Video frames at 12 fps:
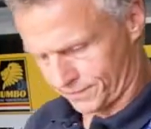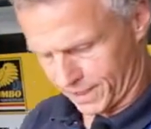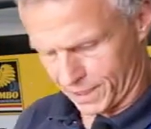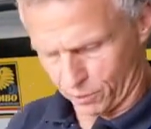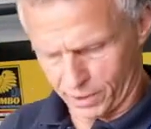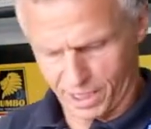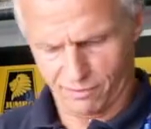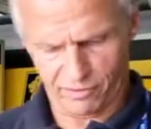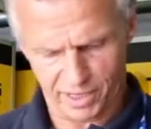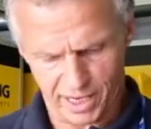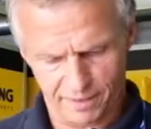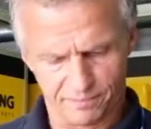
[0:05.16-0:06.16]
here we have
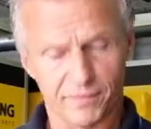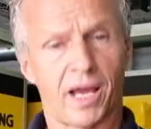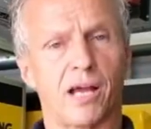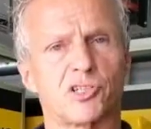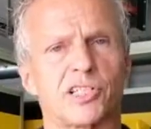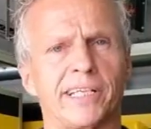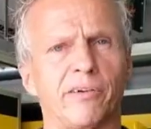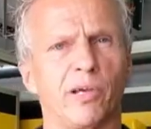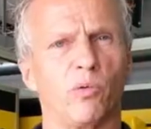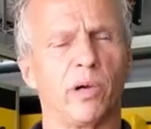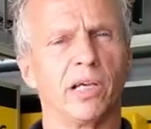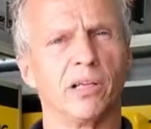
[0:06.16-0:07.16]
our
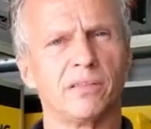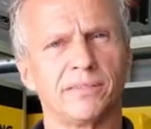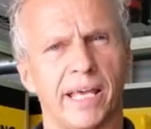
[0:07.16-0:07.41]
steering wheel,